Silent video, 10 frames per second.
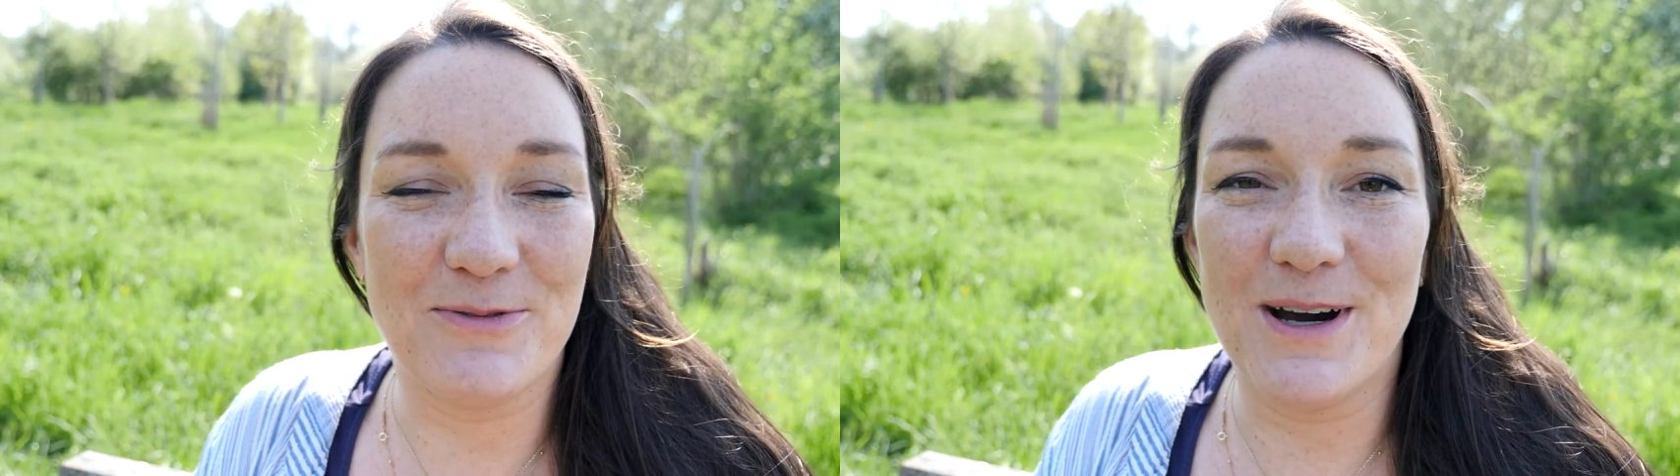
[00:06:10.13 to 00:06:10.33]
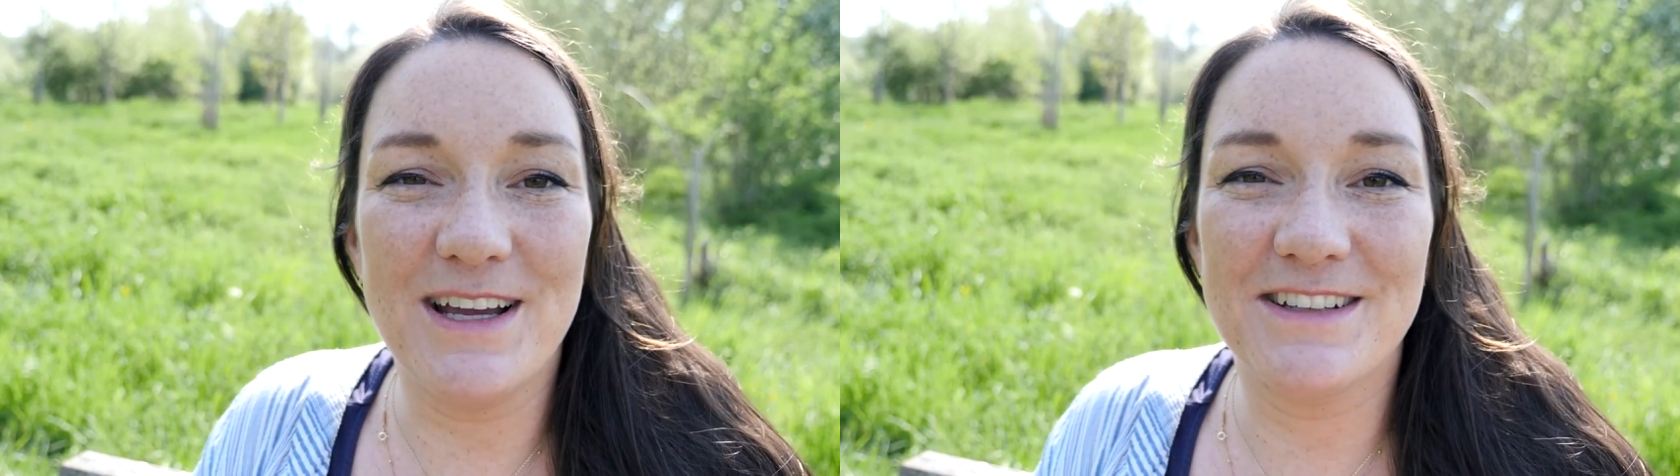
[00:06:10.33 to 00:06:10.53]

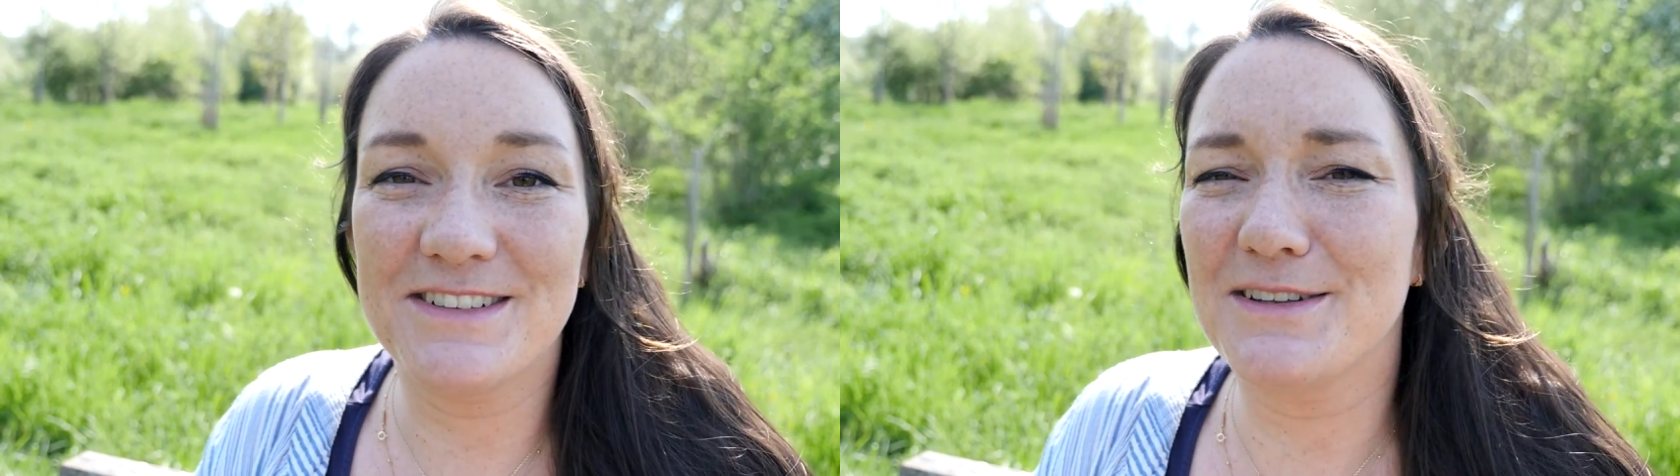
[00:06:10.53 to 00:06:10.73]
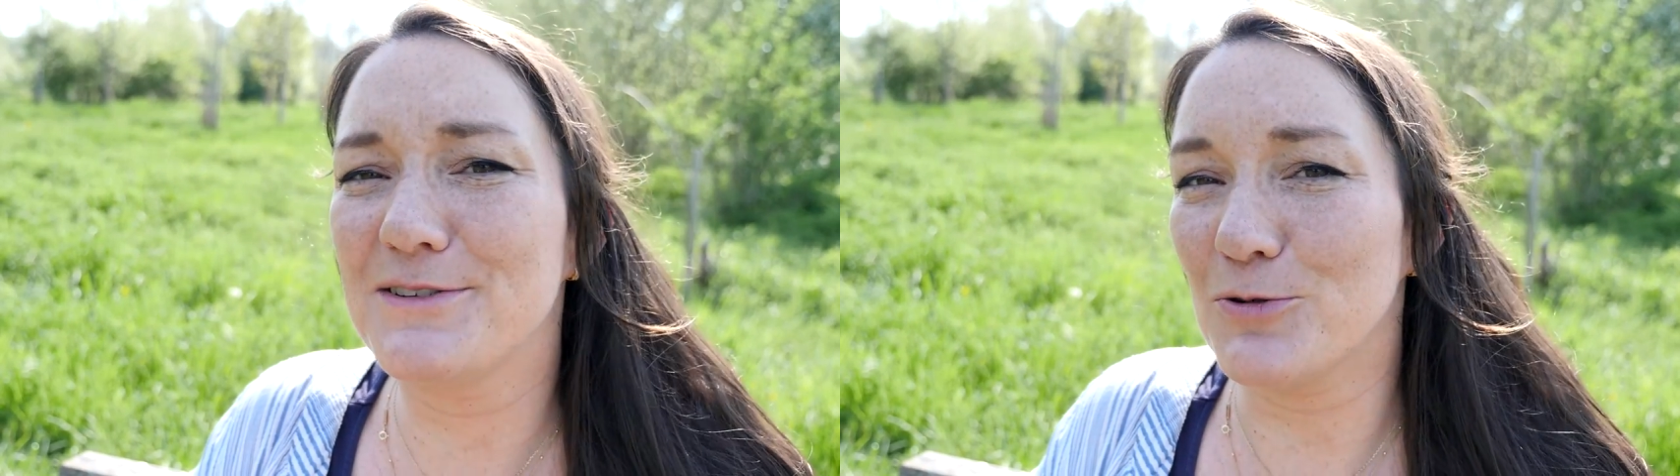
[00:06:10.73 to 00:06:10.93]
Why
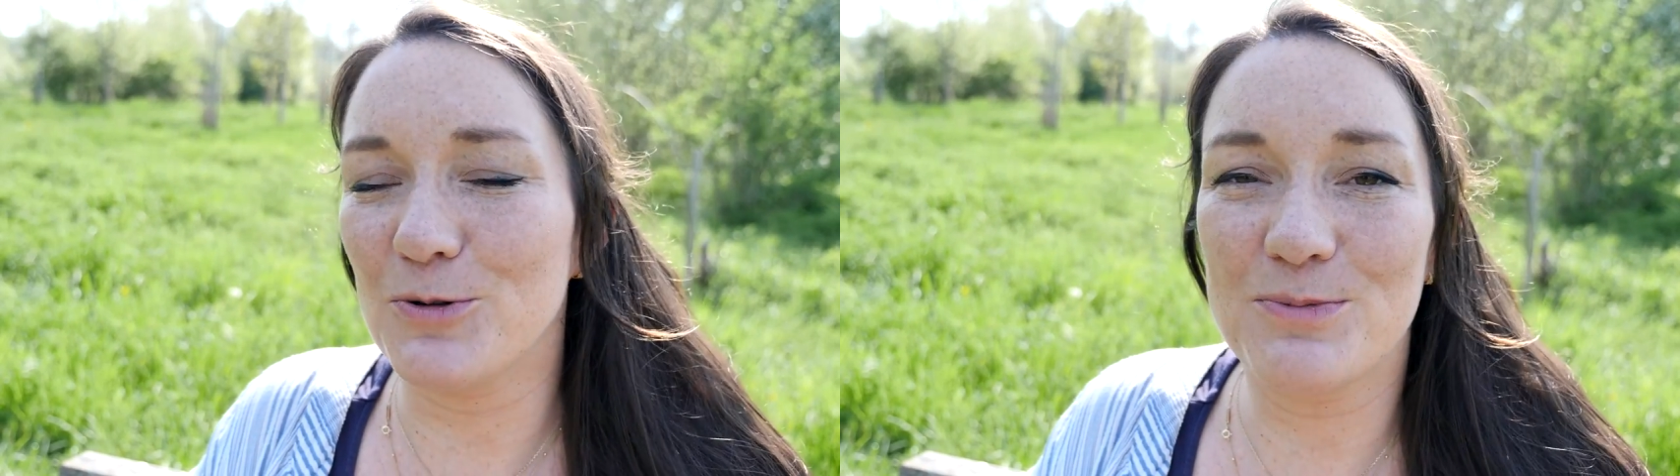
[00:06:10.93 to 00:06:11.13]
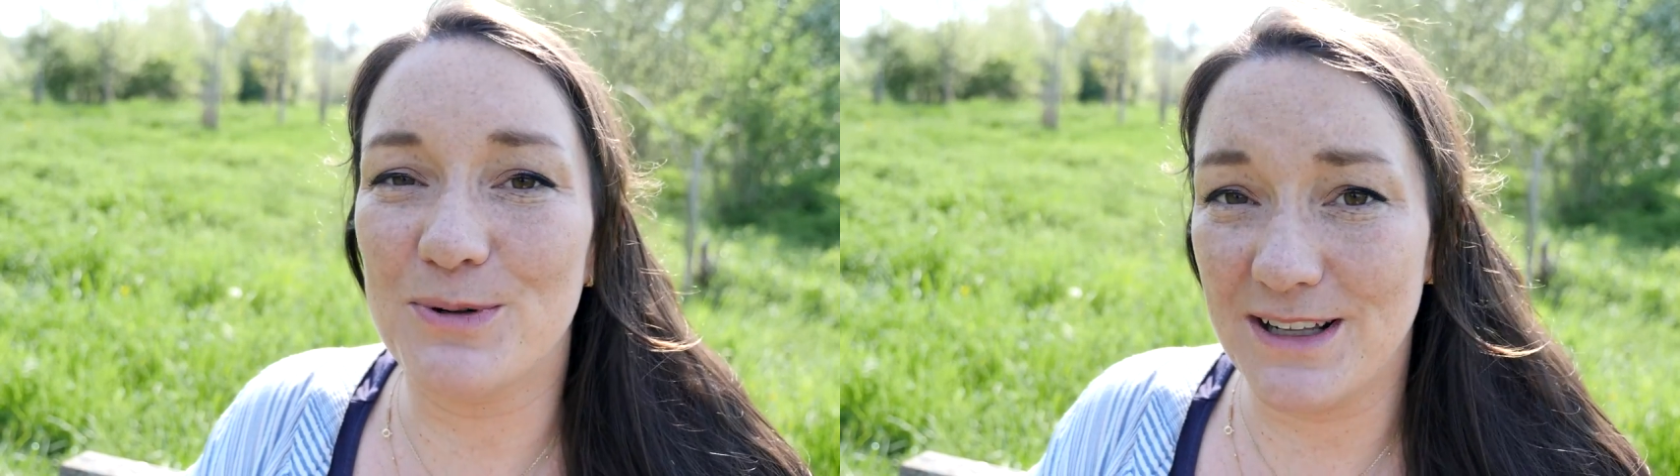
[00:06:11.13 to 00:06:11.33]
does the
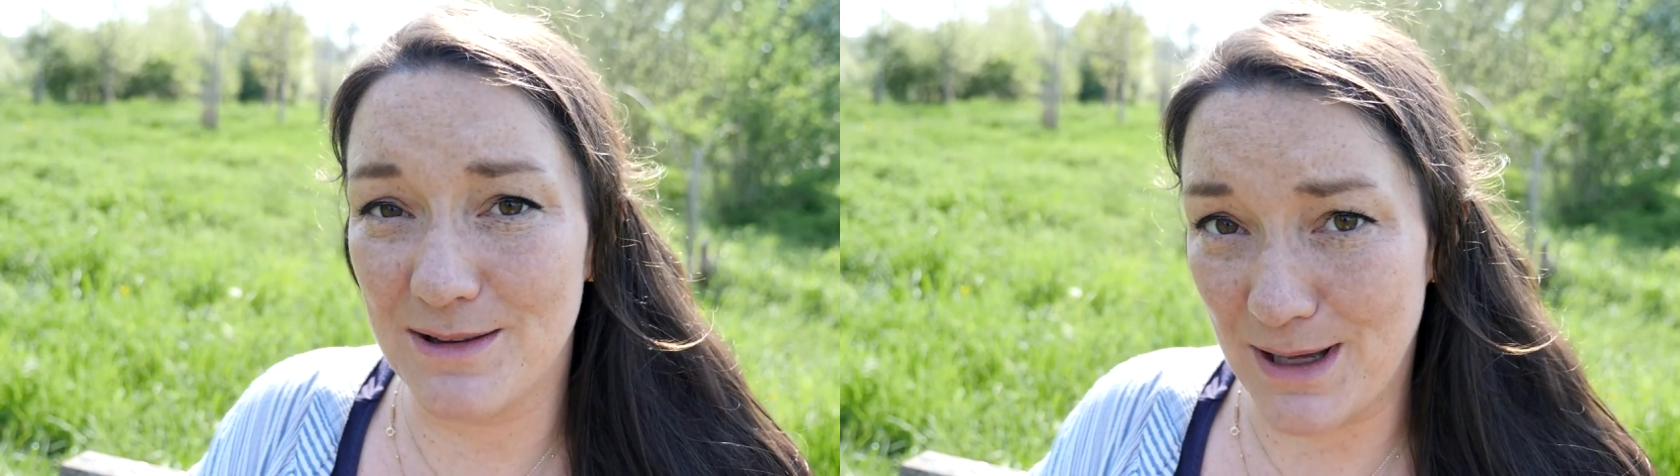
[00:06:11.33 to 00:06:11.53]
stork bring the